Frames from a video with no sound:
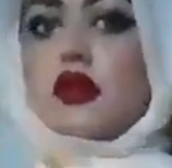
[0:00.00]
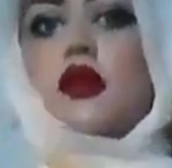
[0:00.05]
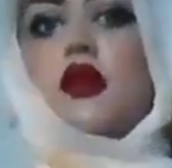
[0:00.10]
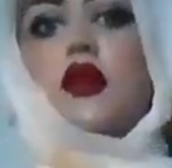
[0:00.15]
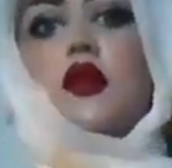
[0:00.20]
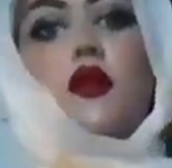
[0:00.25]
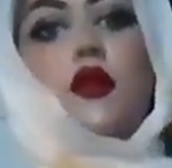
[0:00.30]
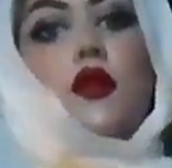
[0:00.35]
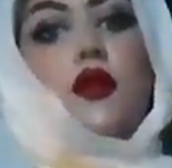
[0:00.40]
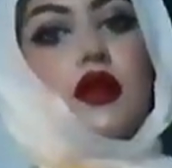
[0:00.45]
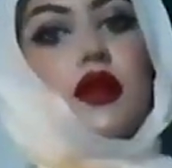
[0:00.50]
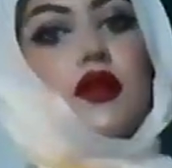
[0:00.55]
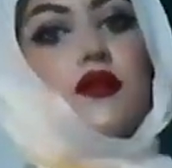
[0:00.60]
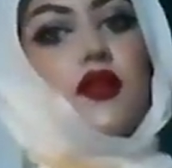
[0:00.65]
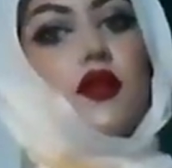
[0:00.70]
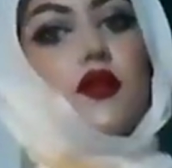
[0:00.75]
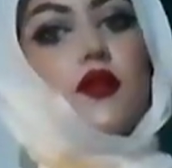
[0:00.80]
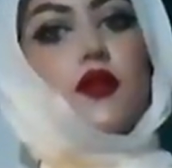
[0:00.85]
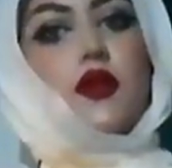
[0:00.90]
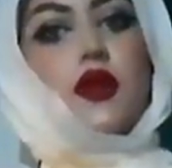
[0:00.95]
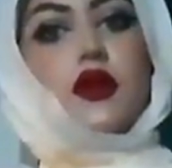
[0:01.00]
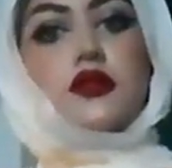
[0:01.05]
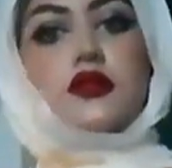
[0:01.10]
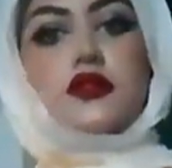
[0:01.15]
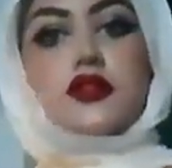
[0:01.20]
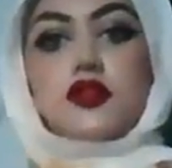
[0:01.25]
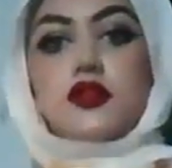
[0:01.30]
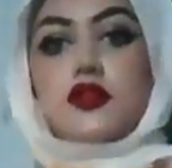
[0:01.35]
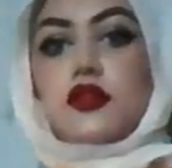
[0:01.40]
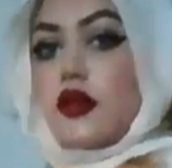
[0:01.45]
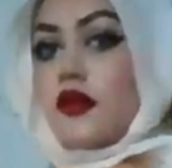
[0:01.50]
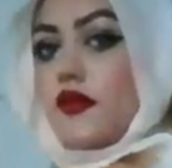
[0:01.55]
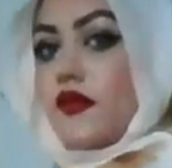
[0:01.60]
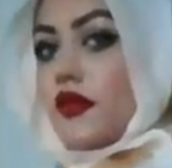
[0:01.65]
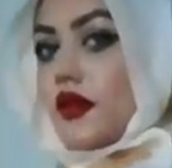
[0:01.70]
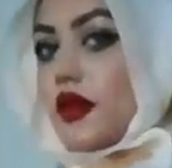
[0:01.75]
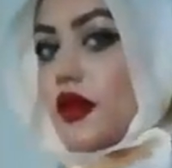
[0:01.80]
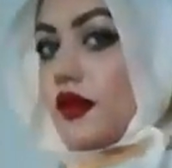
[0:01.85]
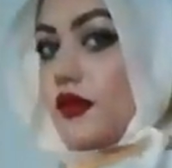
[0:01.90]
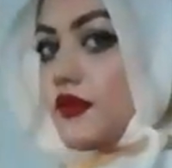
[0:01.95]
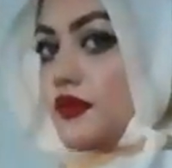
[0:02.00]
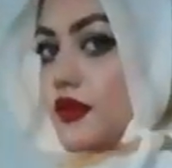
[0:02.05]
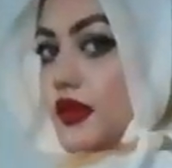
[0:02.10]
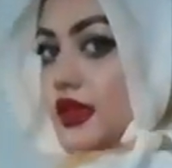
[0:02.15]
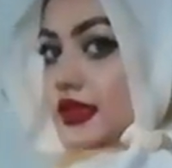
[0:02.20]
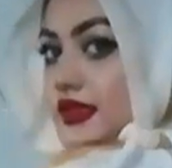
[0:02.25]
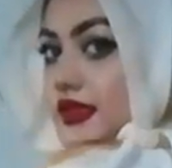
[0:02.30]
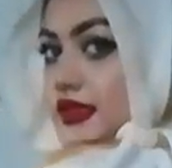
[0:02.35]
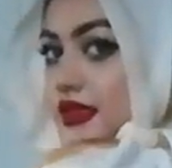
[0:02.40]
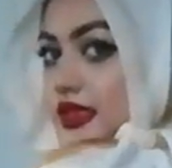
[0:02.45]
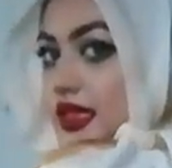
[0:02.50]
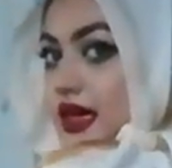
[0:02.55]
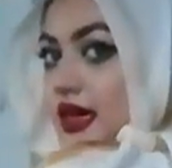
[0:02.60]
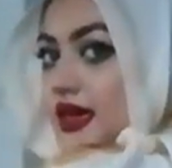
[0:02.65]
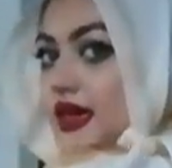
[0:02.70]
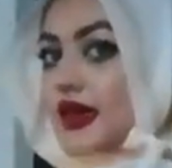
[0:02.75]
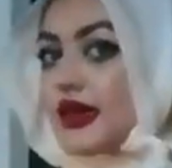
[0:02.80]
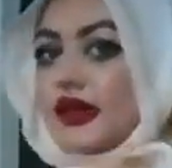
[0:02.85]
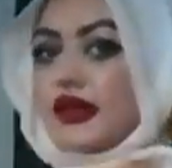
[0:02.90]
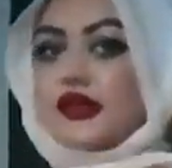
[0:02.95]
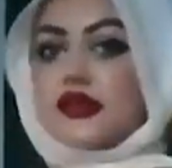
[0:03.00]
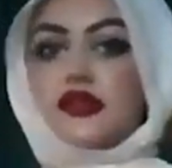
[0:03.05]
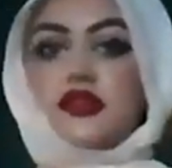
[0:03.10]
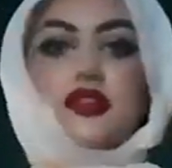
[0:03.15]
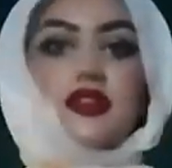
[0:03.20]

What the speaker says: Or if you want to cover one side,